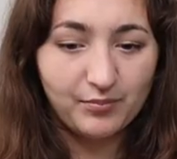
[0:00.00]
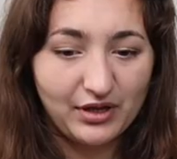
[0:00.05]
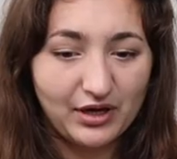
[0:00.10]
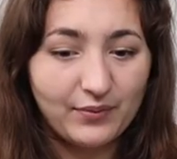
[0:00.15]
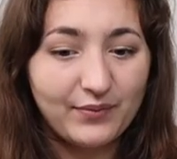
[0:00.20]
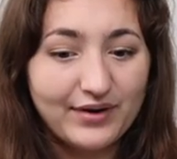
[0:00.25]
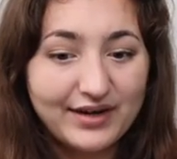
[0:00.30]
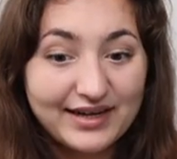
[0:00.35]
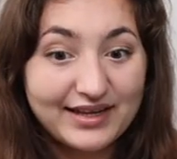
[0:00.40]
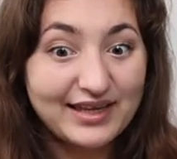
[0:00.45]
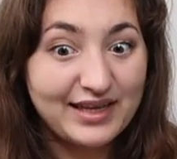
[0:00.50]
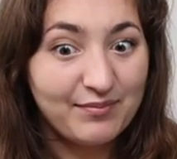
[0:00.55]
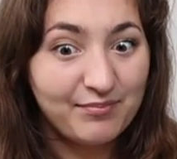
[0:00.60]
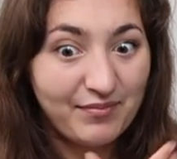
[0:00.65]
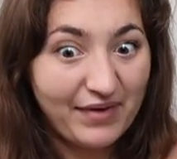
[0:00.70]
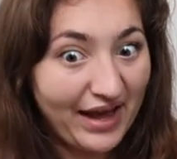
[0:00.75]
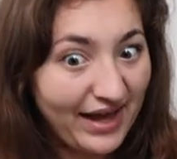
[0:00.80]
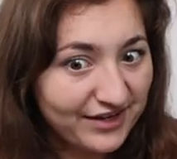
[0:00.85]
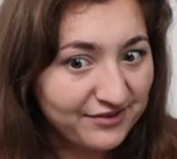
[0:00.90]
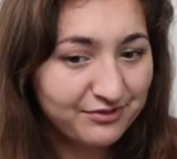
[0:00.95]
but I wanted to get
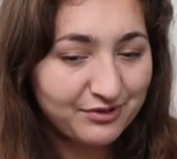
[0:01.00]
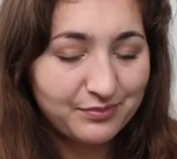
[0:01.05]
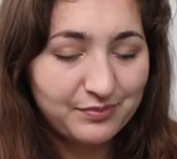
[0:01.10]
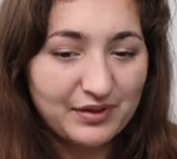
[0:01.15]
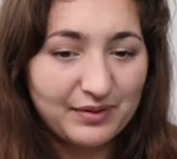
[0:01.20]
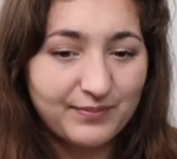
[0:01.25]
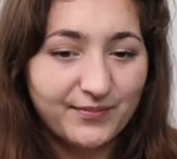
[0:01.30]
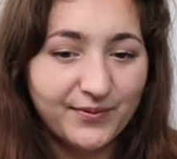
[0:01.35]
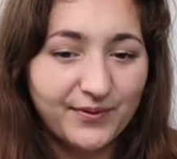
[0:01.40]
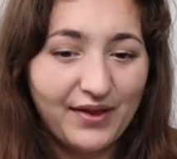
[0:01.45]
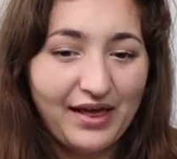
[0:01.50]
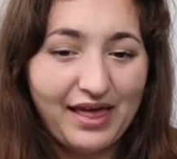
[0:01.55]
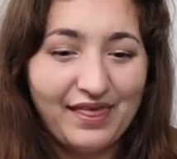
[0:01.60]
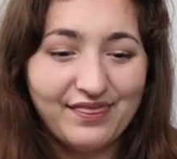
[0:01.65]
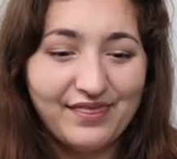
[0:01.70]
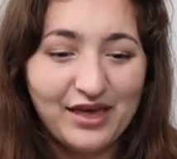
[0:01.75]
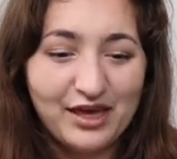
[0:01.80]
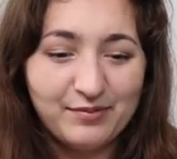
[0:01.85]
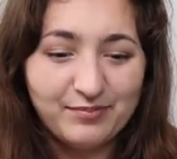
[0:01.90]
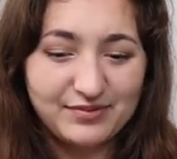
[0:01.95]
matched with people
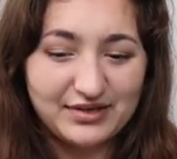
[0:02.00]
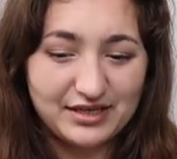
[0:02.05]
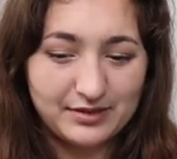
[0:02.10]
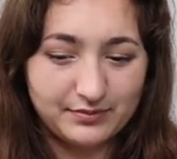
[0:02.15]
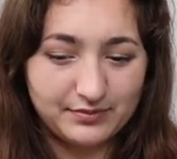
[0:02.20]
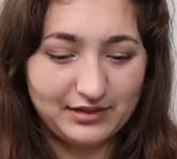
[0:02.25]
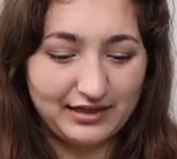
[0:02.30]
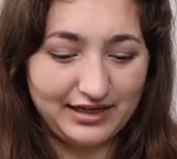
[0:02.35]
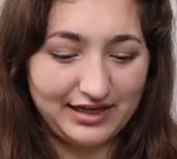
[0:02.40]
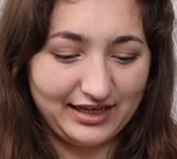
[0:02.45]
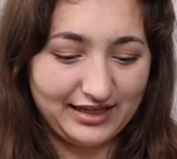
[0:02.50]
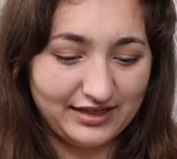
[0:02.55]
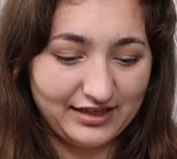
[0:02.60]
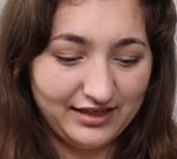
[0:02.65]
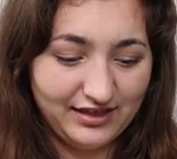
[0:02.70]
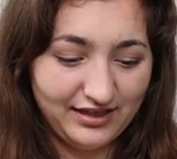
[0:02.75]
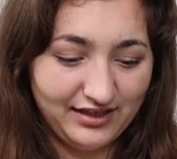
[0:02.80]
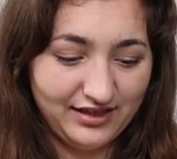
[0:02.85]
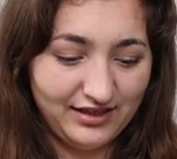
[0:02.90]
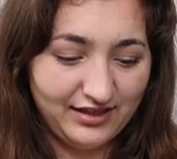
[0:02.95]
and then be able to like
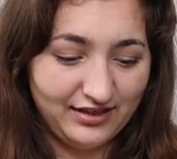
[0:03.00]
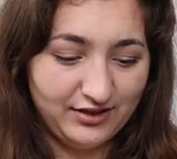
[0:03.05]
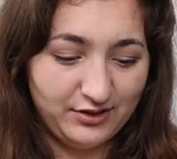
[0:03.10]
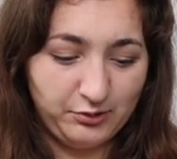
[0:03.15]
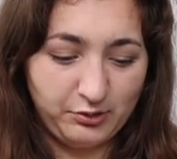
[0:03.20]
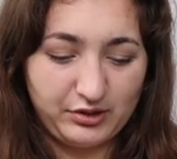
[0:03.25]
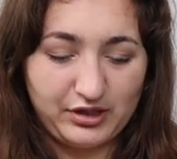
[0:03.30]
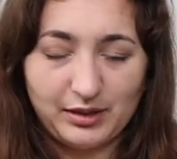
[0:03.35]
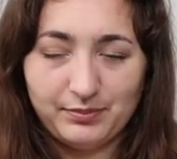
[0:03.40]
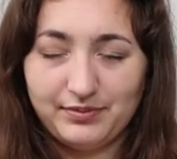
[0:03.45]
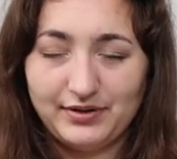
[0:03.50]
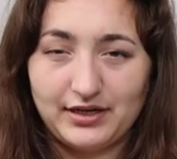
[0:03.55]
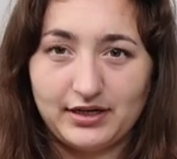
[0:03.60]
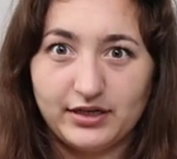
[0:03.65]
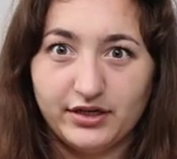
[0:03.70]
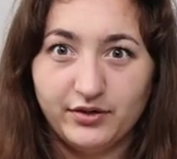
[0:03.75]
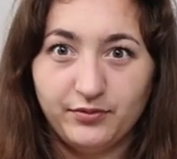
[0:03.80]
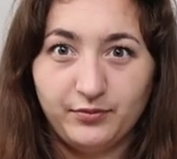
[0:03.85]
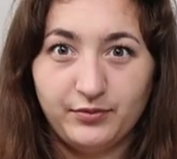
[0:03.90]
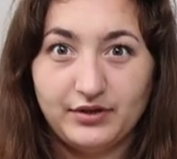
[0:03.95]
look up like
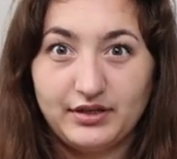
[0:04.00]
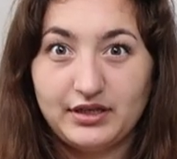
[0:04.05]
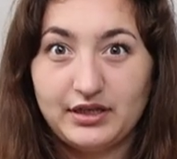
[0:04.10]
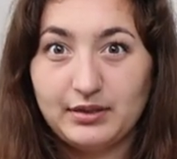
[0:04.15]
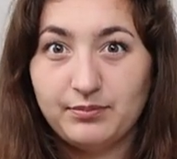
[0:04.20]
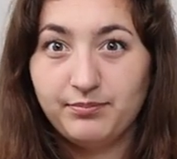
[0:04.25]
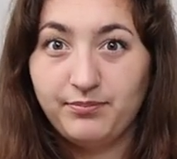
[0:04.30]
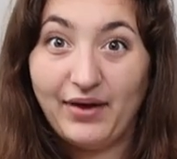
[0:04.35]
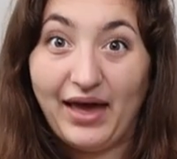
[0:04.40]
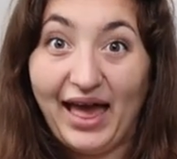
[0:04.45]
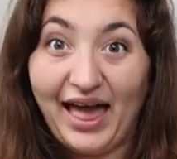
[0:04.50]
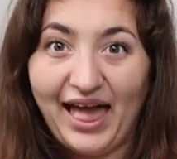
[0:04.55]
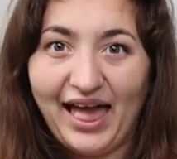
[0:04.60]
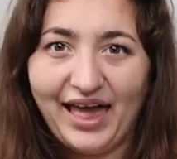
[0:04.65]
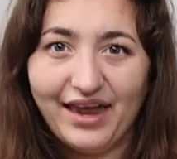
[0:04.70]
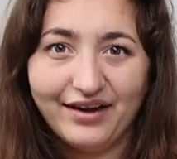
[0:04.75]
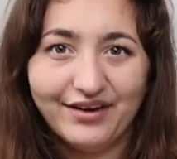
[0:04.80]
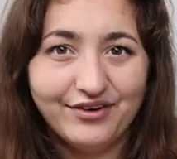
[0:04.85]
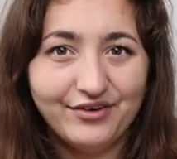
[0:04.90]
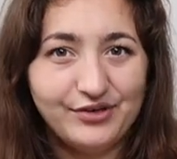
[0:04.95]
really
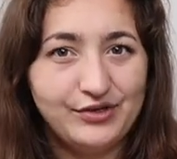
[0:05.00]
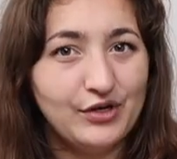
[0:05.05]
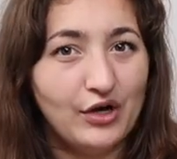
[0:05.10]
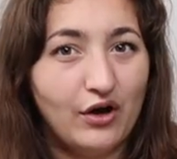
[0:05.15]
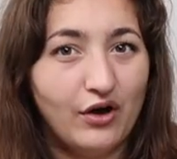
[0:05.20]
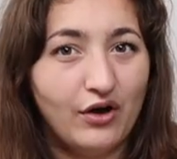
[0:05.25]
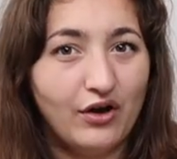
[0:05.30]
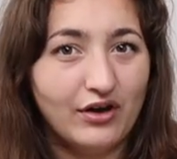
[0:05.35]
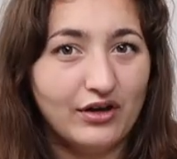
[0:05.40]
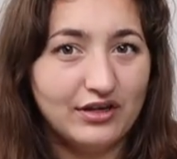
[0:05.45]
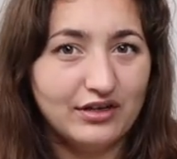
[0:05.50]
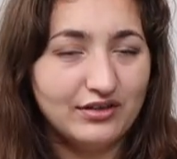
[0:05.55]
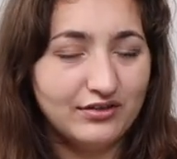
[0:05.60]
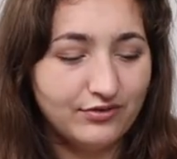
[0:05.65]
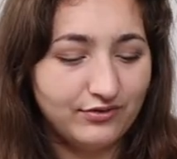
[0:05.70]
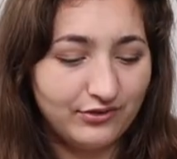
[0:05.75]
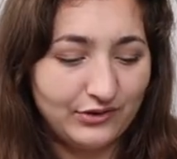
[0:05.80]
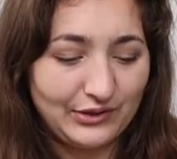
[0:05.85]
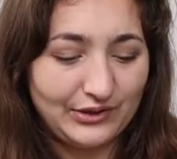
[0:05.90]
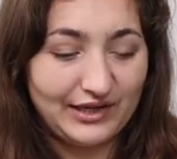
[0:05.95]
bad dog
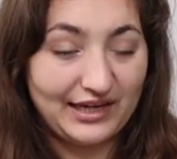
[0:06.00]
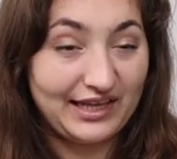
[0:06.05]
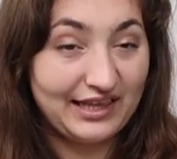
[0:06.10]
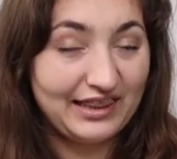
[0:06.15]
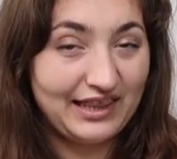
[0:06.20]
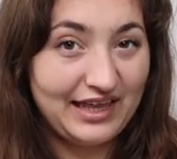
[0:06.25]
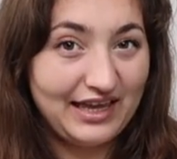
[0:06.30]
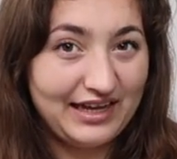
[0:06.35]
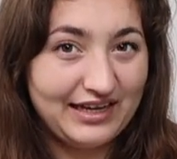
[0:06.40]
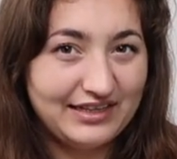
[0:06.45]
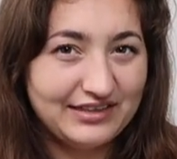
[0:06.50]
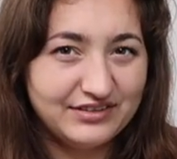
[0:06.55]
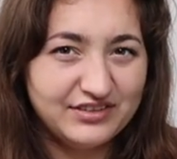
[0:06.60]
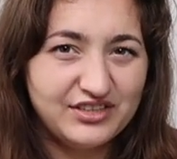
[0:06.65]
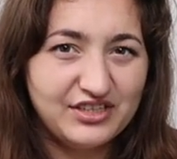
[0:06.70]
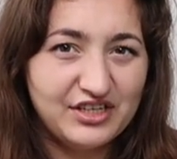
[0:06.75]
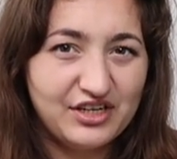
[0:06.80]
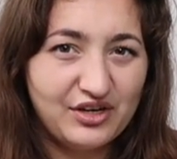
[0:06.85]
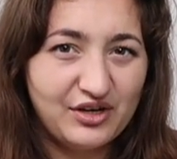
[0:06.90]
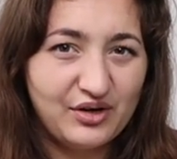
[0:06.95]
flirting lines,
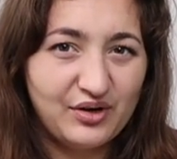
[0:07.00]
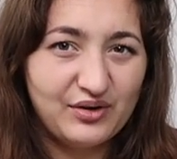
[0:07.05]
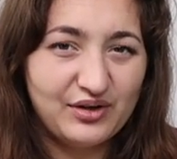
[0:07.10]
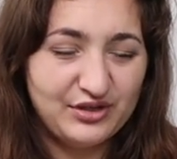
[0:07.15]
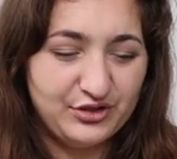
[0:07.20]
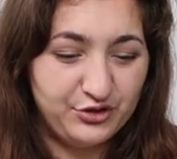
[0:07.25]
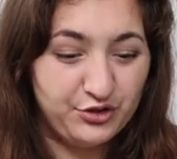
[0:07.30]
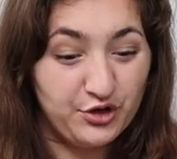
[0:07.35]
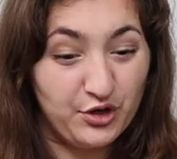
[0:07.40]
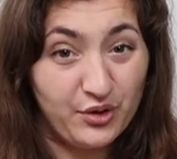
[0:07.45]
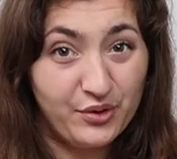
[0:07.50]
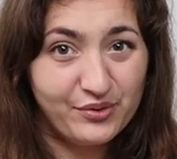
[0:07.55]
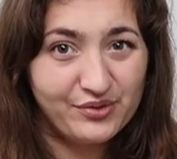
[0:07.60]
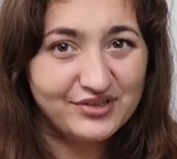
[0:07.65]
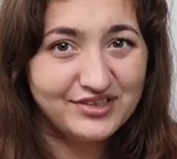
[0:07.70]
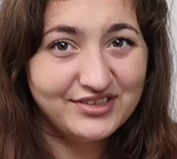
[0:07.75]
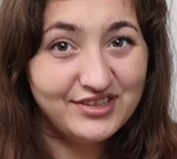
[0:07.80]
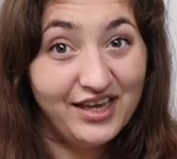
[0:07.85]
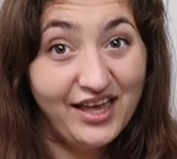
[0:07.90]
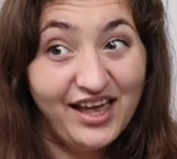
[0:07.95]
you know, and
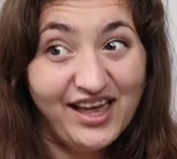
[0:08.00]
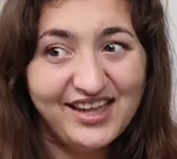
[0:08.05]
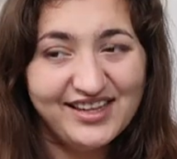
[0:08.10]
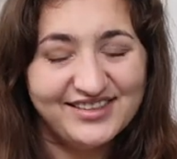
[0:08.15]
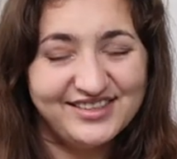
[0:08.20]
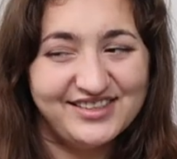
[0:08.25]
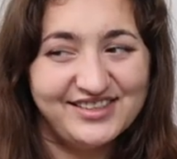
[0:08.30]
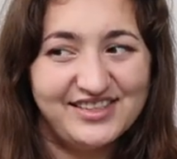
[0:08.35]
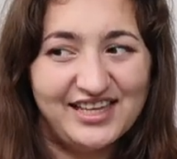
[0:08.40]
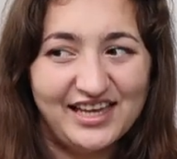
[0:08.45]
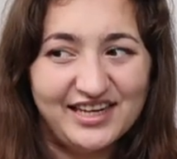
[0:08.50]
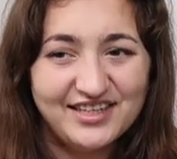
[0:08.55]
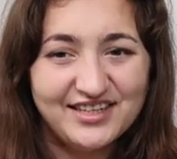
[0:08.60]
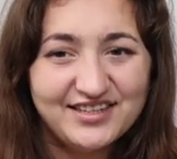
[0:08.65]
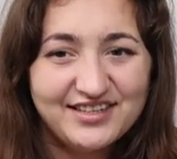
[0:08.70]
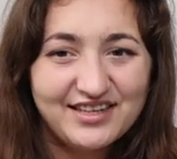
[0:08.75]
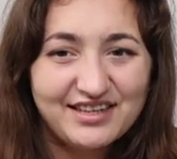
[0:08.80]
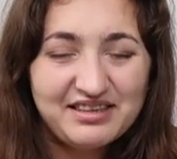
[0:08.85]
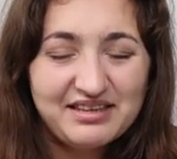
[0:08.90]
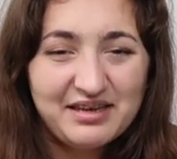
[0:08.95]
jokes and send
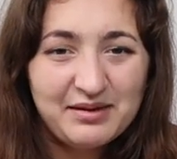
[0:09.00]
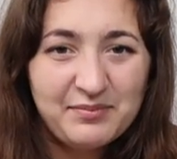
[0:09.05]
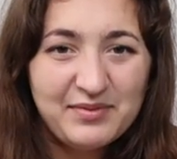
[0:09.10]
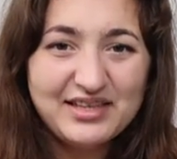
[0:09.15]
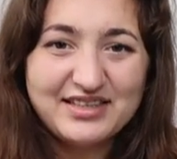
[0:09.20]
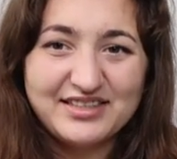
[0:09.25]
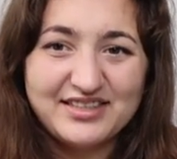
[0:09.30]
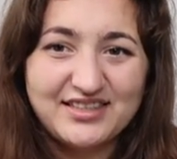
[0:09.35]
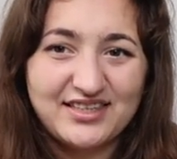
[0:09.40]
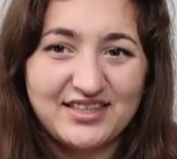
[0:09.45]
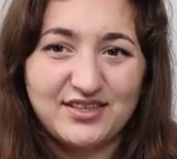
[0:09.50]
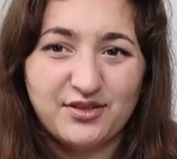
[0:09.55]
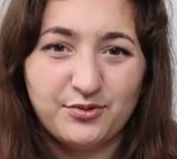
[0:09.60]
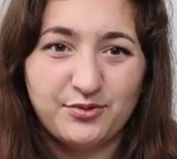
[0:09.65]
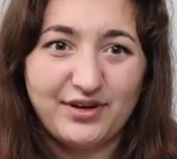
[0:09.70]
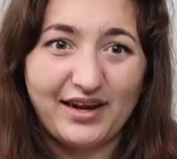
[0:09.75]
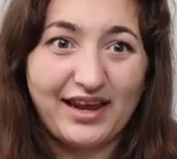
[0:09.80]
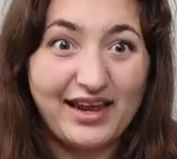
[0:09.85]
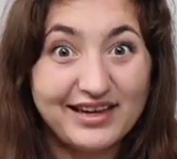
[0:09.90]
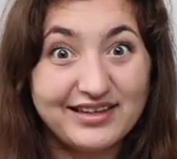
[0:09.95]
it to them and see who
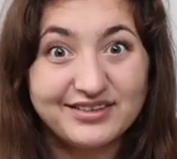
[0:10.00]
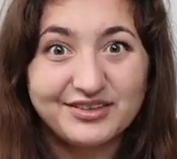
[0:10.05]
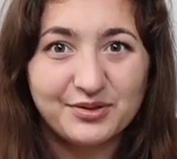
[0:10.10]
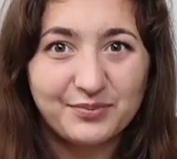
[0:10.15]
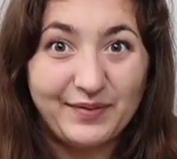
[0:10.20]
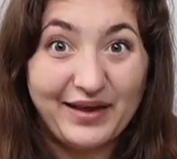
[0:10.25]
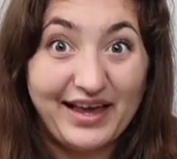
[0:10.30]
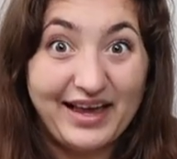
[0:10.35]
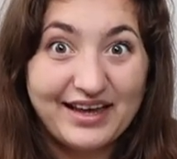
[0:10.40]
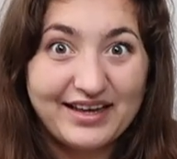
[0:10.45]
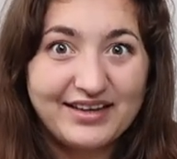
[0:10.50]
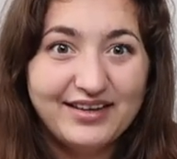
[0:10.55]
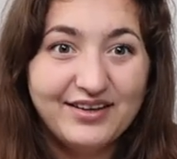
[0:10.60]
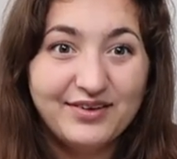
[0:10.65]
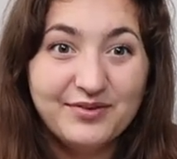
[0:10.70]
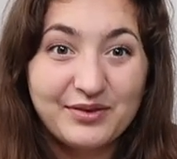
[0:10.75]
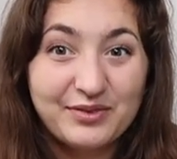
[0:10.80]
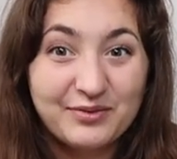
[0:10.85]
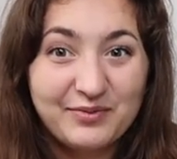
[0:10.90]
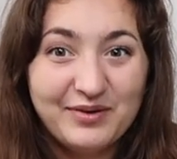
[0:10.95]
would answer back
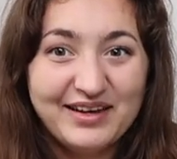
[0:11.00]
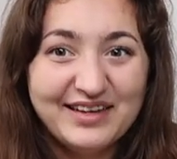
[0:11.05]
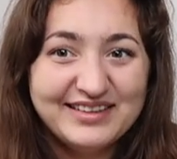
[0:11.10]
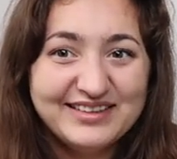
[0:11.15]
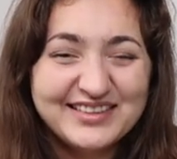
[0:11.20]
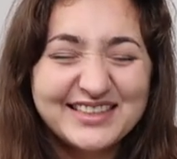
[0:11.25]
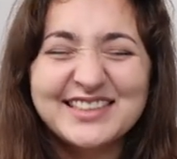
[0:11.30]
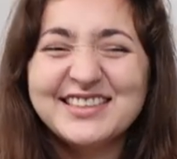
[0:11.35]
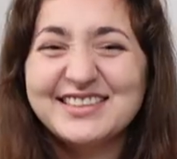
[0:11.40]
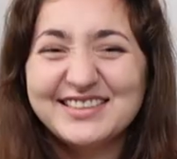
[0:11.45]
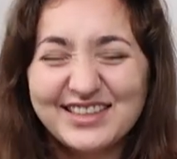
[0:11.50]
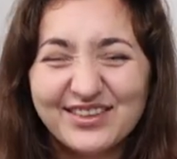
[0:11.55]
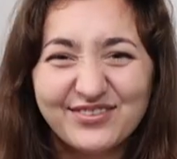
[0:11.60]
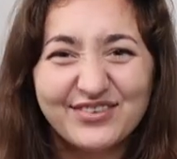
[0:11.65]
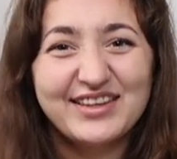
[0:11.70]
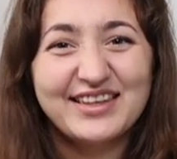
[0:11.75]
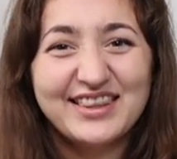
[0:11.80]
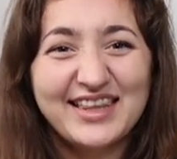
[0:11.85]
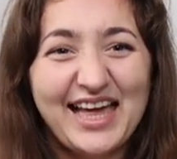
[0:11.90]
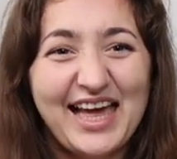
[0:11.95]
with ones and stuff
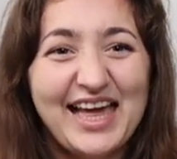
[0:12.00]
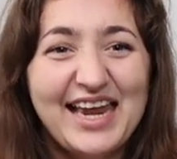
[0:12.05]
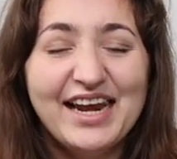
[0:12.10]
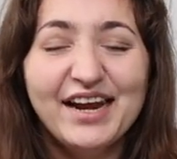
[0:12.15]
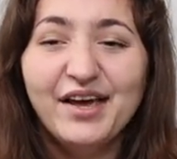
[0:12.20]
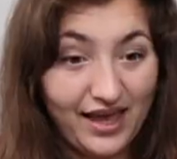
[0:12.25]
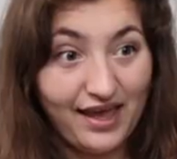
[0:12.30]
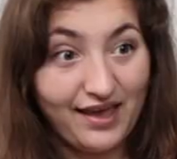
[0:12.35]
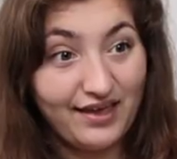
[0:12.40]
like that.